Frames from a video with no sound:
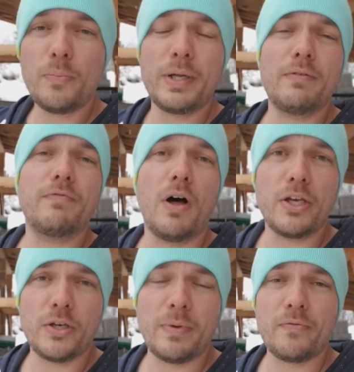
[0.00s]
bit of
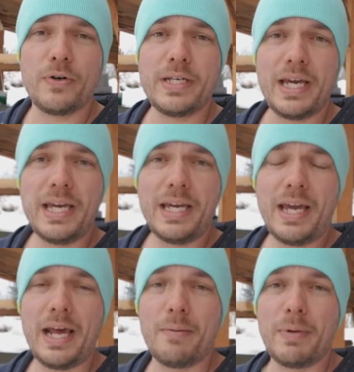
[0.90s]
volume every day
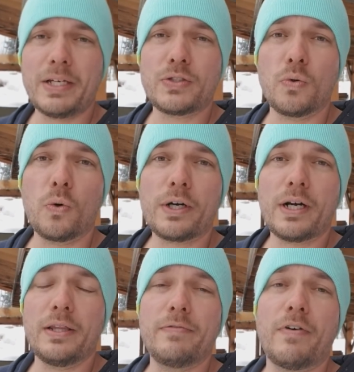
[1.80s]
and it makes the work
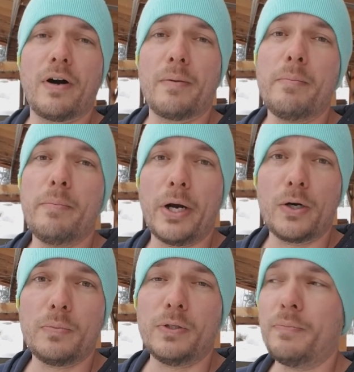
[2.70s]
on the farm
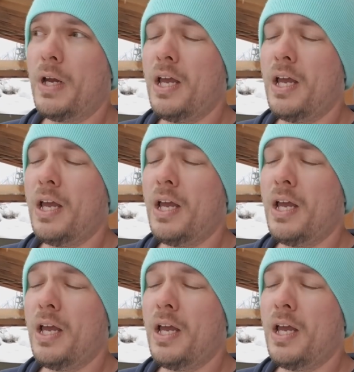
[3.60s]
bearable.